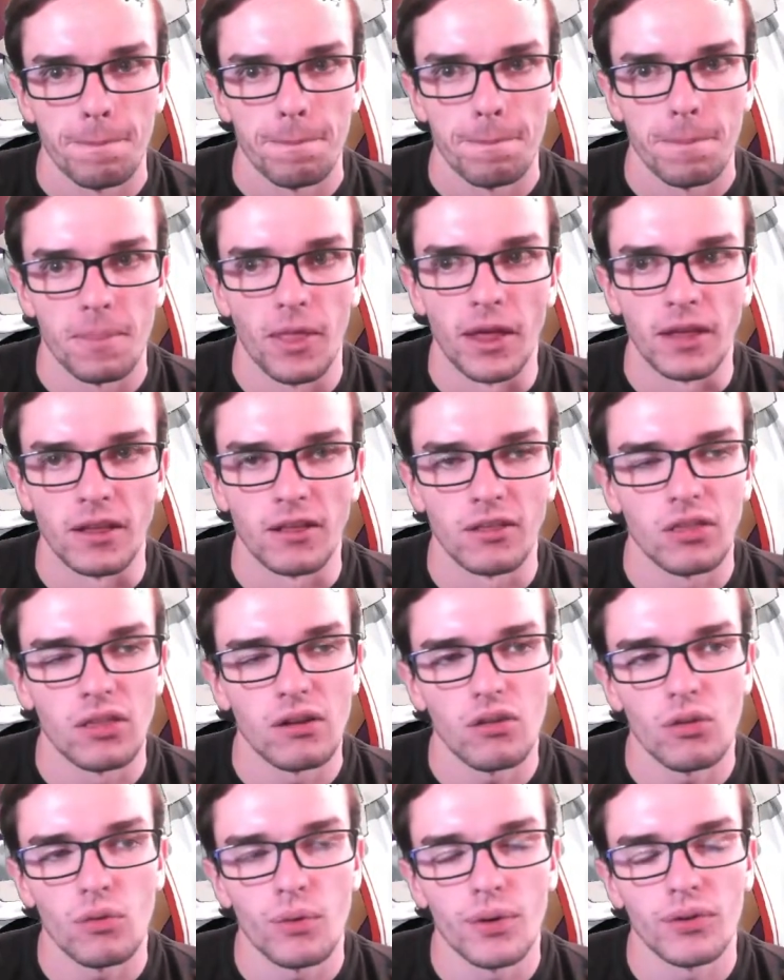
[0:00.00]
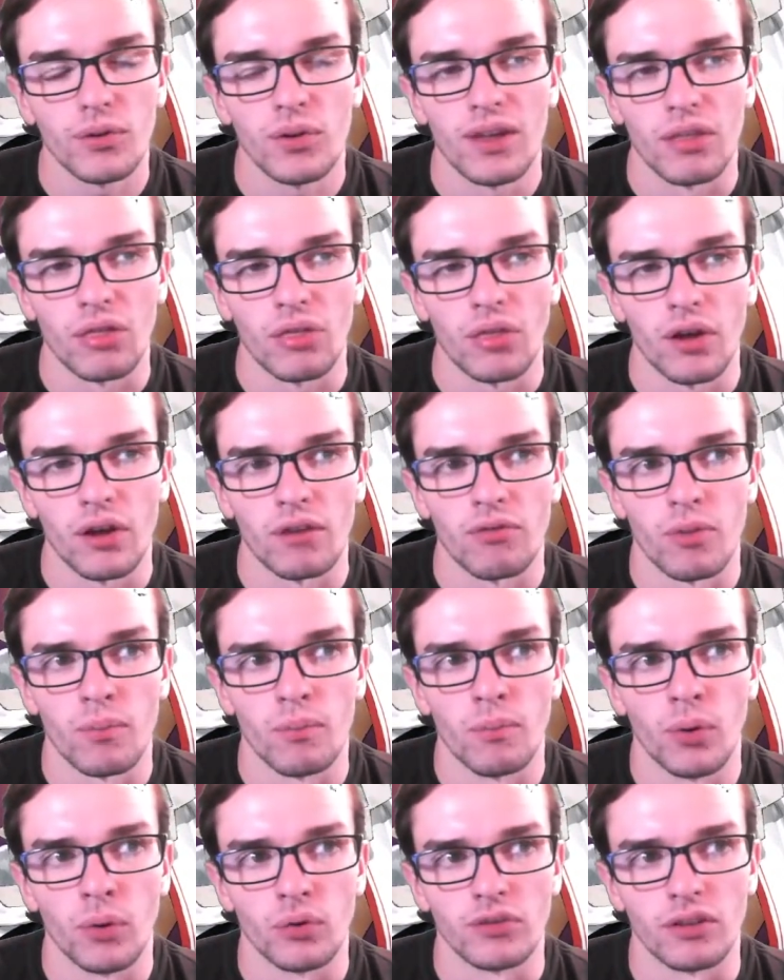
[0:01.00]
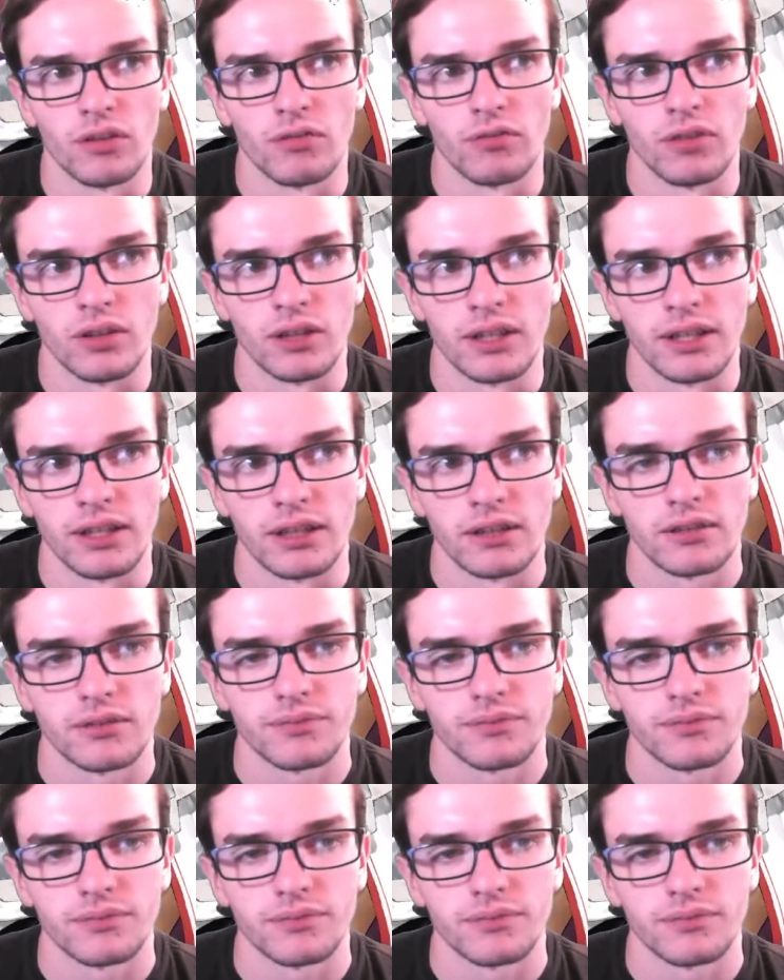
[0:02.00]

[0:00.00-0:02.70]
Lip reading: Like, they're the ones who get thought of the most, I feel like.